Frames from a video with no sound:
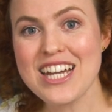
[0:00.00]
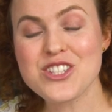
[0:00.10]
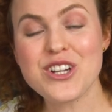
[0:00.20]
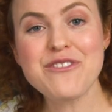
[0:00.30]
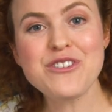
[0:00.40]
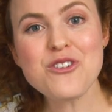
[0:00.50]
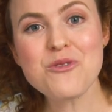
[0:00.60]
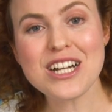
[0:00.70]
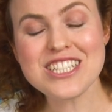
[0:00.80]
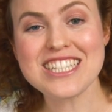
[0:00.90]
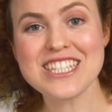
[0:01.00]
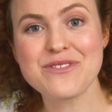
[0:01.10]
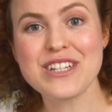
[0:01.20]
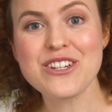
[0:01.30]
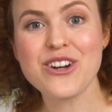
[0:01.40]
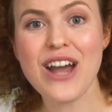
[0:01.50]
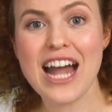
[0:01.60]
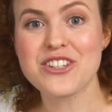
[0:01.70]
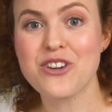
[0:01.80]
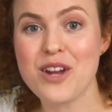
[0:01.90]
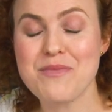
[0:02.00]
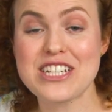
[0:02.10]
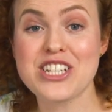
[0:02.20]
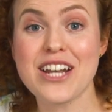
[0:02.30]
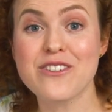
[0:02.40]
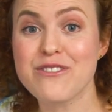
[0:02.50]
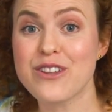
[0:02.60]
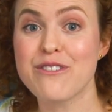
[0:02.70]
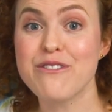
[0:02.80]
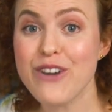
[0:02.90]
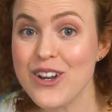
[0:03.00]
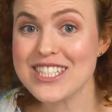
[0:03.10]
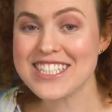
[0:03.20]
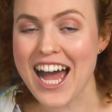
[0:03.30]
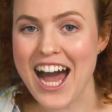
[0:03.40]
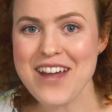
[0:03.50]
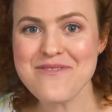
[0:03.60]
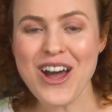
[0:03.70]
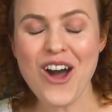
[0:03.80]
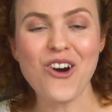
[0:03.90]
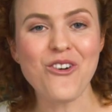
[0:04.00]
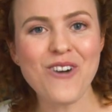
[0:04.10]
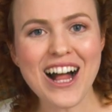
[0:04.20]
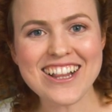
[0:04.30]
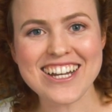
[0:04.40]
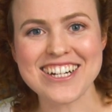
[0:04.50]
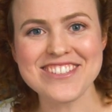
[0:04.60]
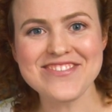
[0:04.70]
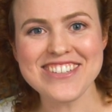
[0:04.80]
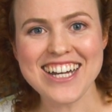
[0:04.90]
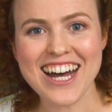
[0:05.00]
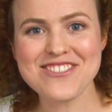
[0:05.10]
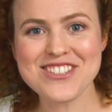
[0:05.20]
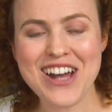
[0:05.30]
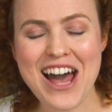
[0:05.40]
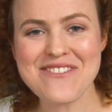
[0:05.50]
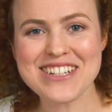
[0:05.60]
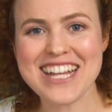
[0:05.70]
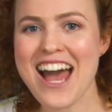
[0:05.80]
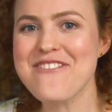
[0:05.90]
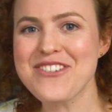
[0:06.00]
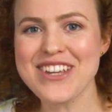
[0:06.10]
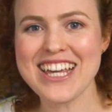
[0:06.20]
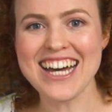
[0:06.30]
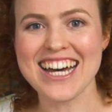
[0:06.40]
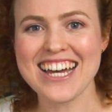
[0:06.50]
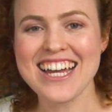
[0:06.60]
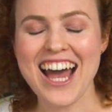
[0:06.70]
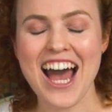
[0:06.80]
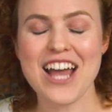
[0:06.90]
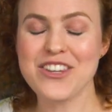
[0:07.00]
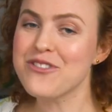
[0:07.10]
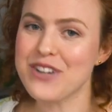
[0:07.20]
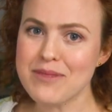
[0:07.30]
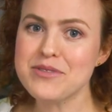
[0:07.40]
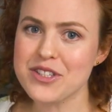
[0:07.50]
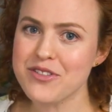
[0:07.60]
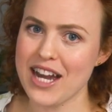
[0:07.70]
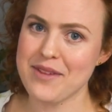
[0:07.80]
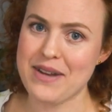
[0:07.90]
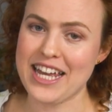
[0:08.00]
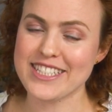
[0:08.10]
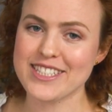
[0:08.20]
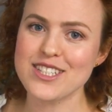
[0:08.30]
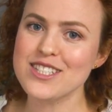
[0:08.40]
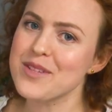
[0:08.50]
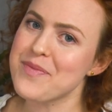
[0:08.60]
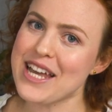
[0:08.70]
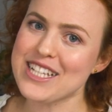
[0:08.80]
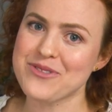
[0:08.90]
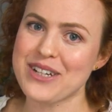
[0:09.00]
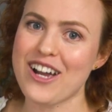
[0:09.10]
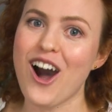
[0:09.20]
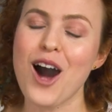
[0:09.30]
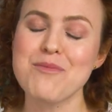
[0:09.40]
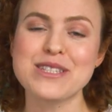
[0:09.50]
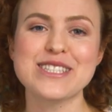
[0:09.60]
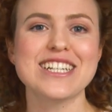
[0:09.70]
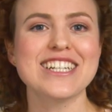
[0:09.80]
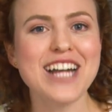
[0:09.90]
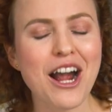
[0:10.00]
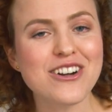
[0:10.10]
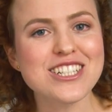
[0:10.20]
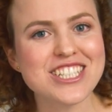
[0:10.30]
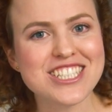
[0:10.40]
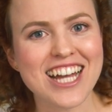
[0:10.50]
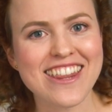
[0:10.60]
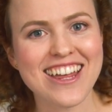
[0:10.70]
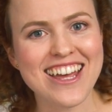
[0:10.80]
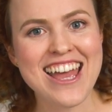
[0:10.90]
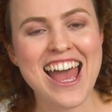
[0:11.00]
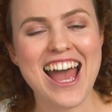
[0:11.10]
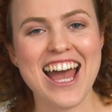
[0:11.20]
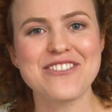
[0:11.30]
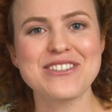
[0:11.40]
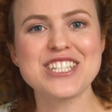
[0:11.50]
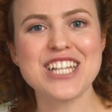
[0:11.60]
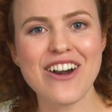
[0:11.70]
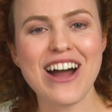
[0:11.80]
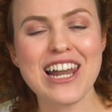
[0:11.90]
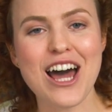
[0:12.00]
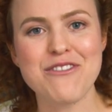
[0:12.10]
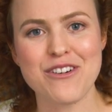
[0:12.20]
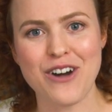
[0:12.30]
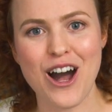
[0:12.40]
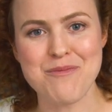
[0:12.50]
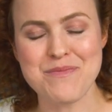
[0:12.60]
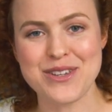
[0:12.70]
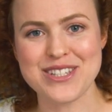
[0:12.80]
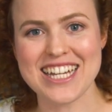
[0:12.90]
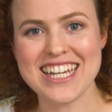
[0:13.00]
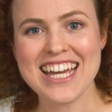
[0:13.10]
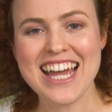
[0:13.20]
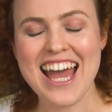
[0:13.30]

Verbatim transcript: So if you're watching this video and you're on my channel for the first time, welcome. I'm so happy to have you here. Uh, you've come to the right place. This is a place where harpists encourage each other and we share our love of harp music